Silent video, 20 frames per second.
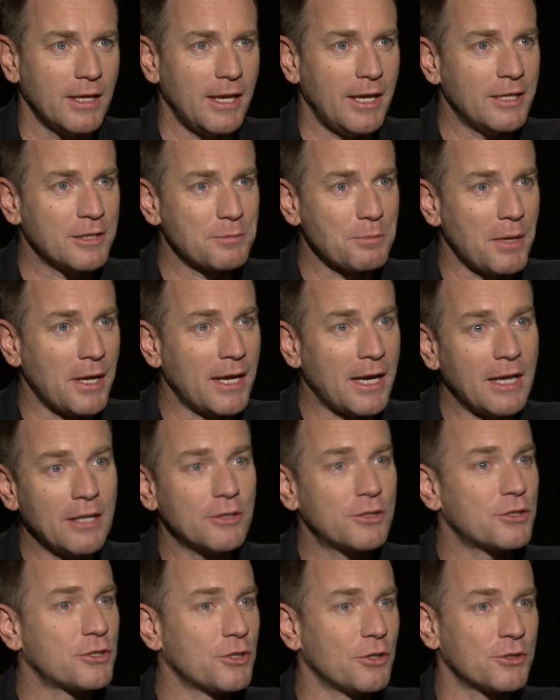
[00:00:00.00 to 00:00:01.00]
is my
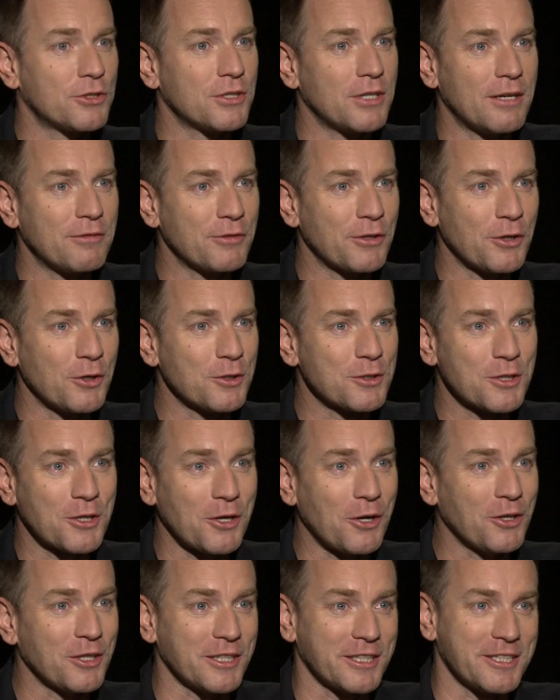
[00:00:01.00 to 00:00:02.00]
eldest daughter having gone to
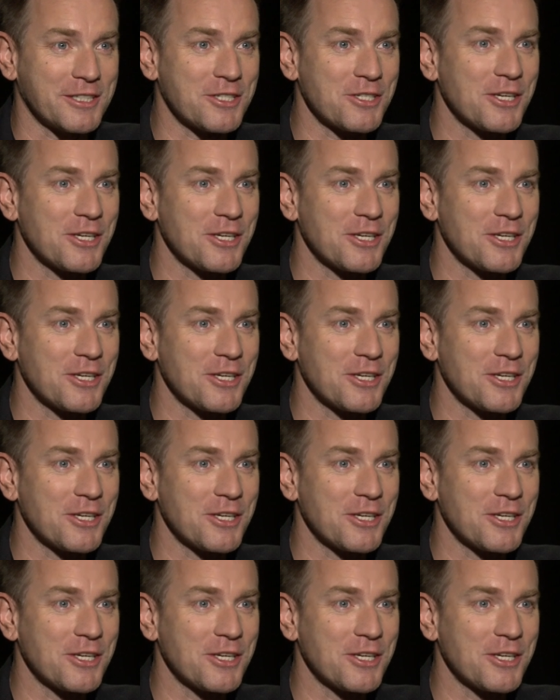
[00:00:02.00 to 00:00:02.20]
college.